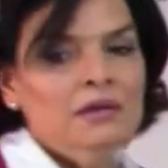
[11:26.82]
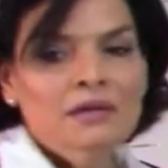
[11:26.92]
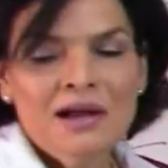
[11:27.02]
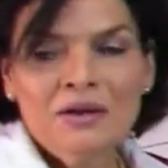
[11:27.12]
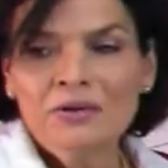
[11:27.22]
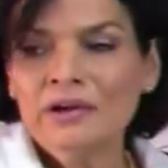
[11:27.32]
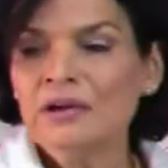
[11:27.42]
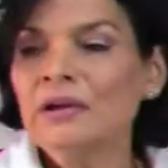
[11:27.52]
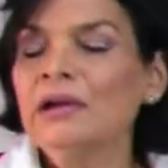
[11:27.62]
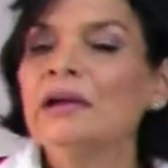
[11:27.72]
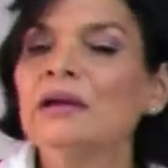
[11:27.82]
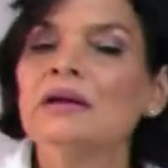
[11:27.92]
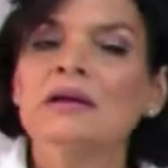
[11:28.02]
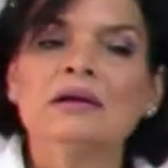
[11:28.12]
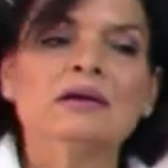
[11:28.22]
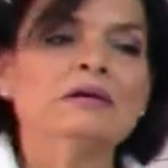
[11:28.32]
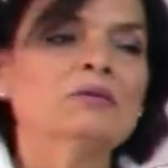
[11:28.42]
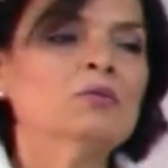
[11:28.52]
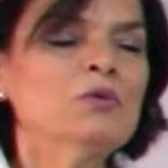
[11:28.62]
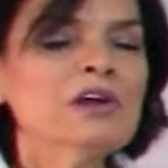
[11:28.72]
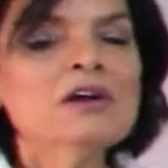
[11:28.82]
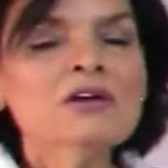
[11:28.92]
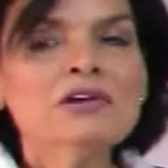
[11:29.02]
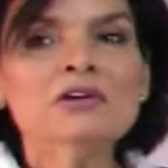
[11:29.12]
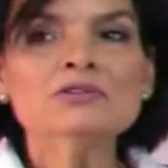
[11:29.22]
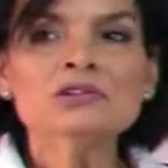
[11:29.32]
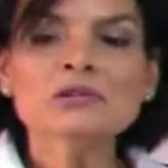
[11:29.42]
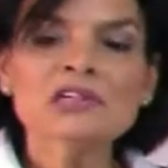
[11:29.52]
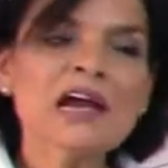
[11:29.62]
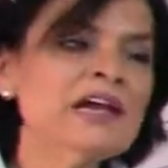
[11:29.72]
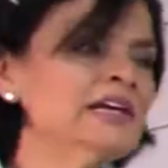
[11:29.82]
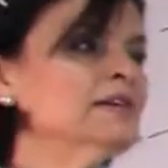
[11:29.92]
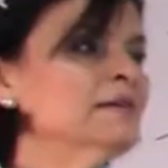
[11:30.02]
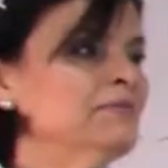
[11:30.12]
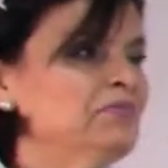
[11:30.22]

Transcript: Now, we are used to saying,